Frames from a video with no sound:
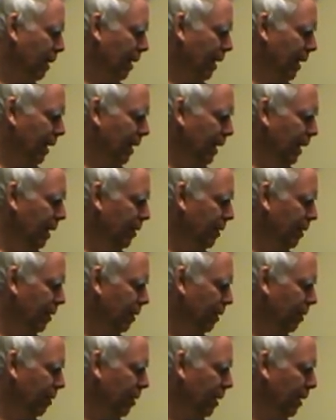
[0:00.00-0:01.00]
an ace
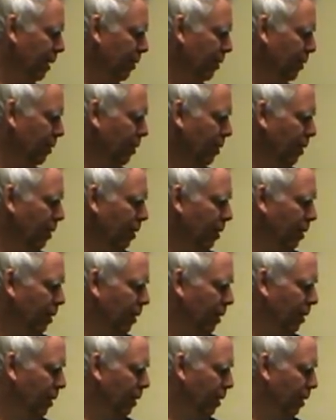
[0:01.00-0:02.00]
and a 6,
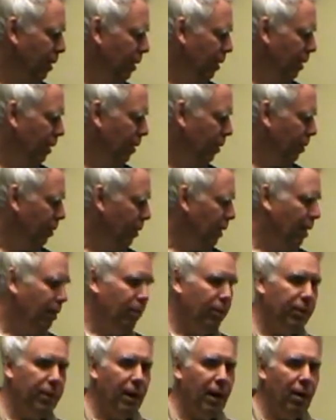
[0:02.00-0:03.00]
you
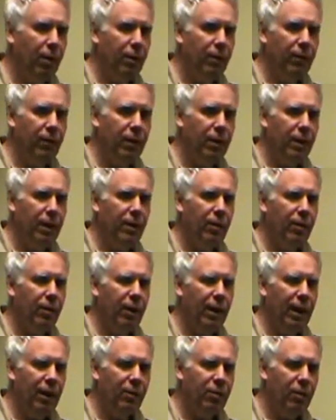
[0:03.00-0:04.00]
double down if the dealer
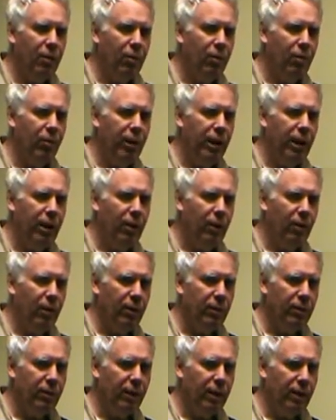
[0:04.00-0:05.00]
has a 3
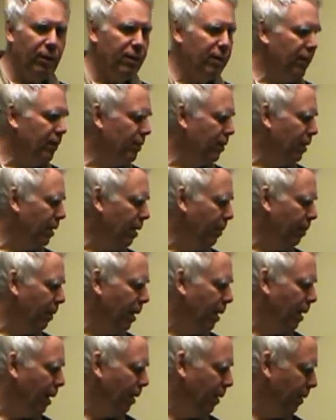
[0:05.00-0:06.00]
or 6 as an up
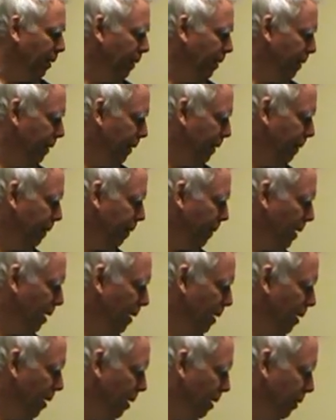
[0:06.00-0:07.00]
card.
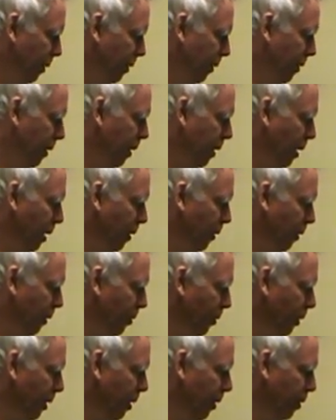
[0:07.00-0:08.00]
However, there are
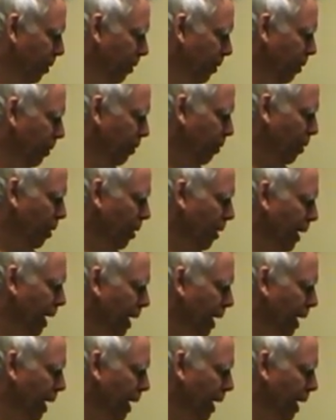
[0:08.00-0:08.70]
3 more